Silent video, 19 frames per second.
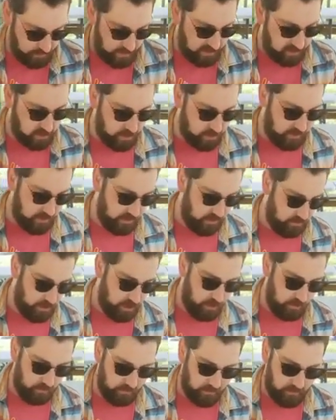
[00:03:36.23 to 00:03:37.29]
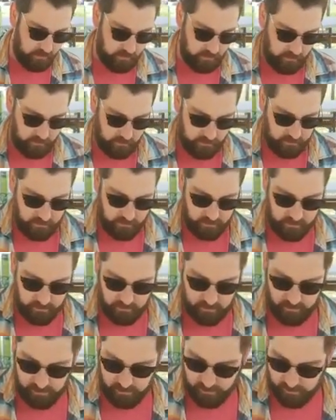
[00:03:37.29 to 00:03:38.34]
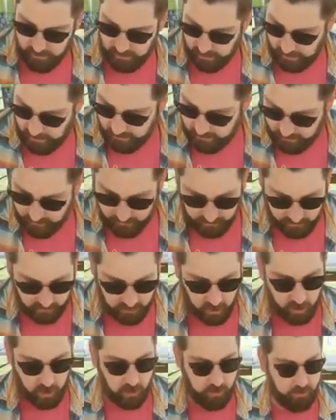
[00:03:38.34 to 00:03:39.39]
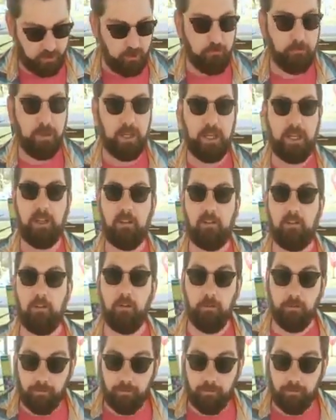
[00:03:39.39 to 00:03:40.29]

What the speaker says: make sure that you don't go too big too